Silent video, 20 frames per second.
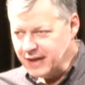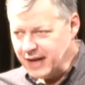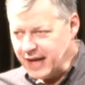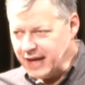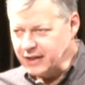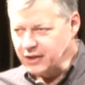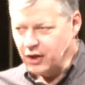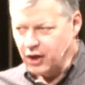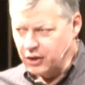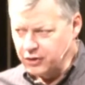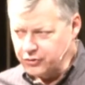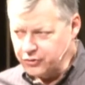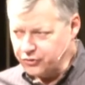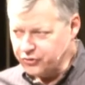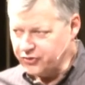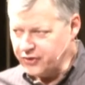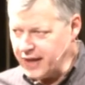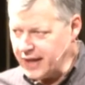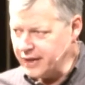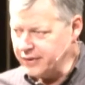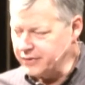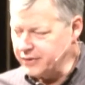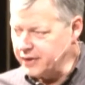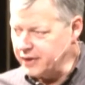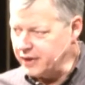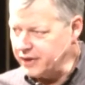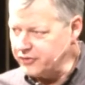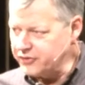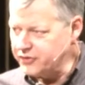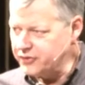And understand
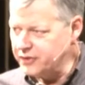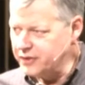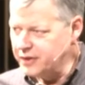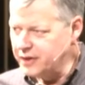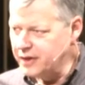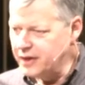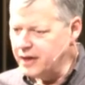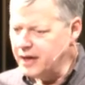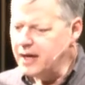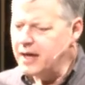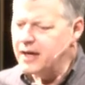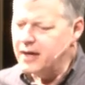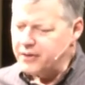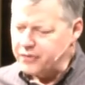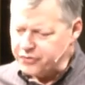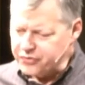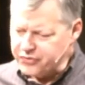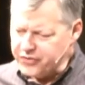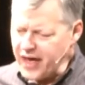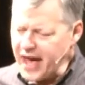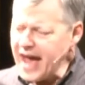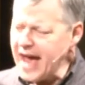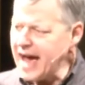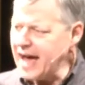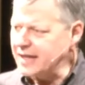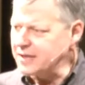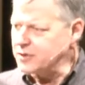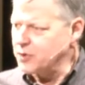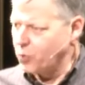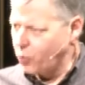this
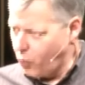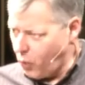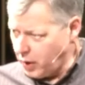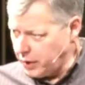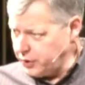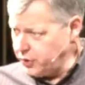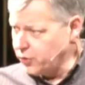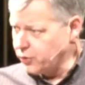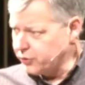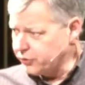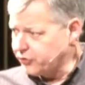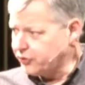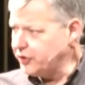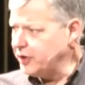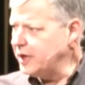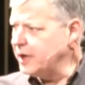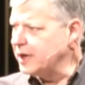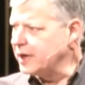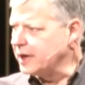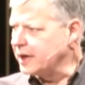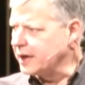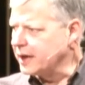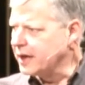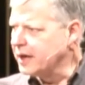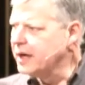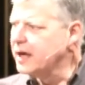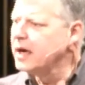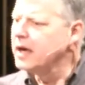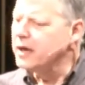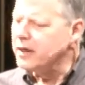that, what you're seeing,
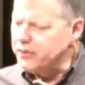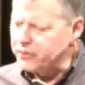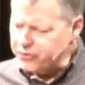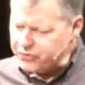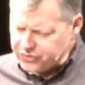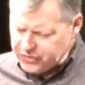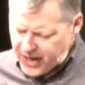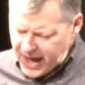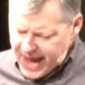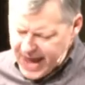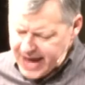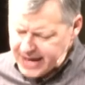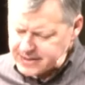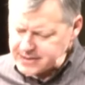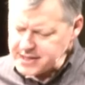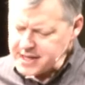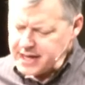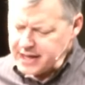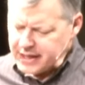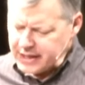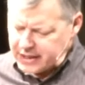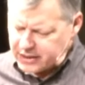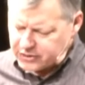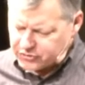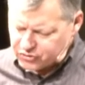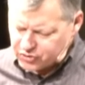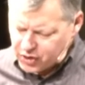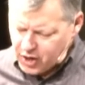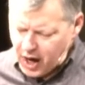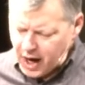that
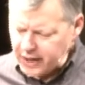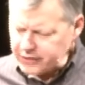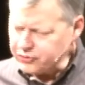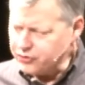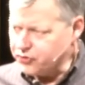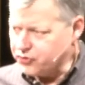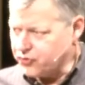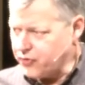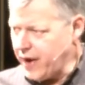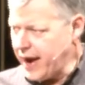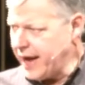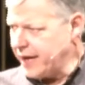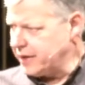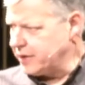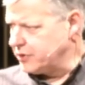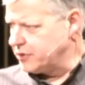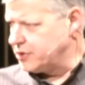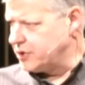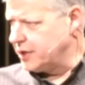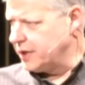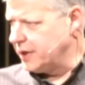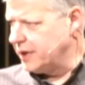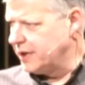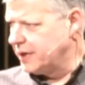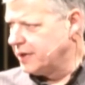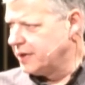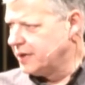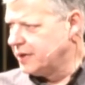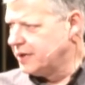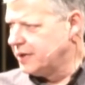is God's strategy
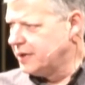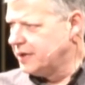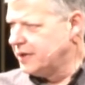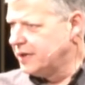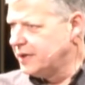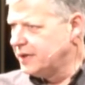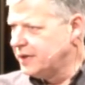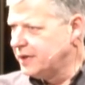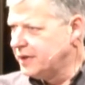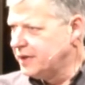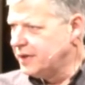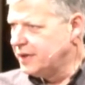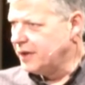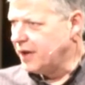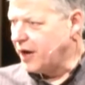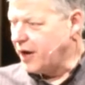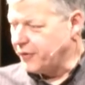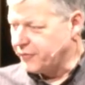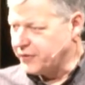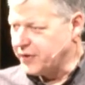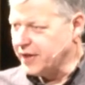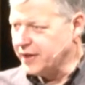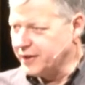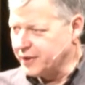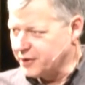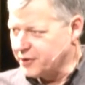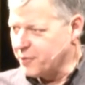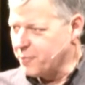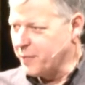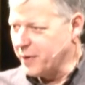of
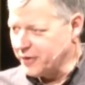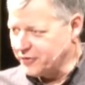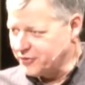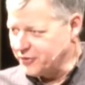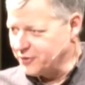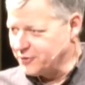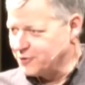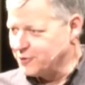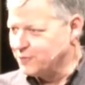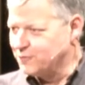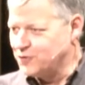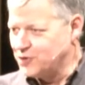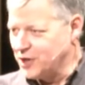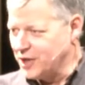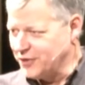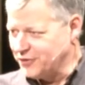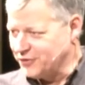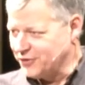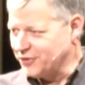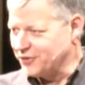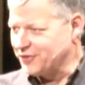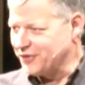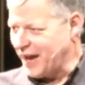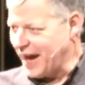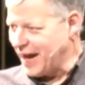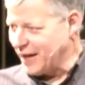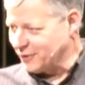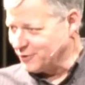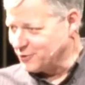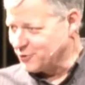getting the message of Jesus
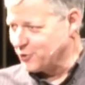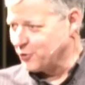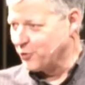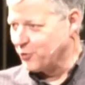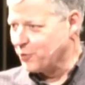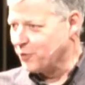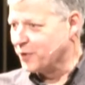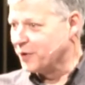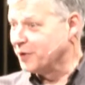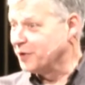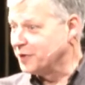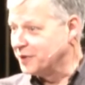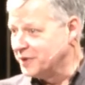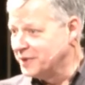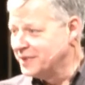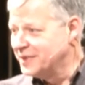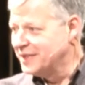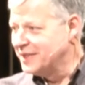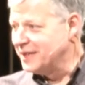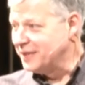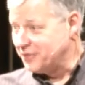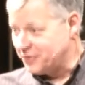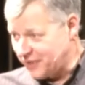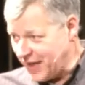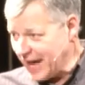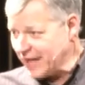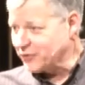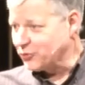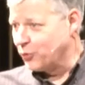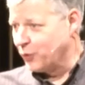out to the world.
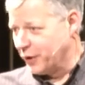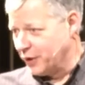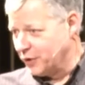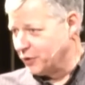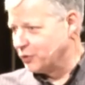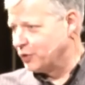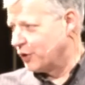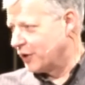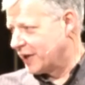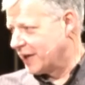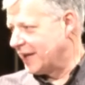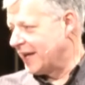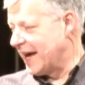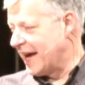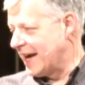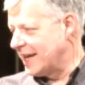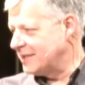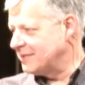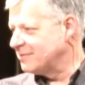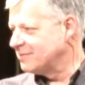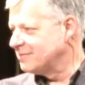That's what you're looking at.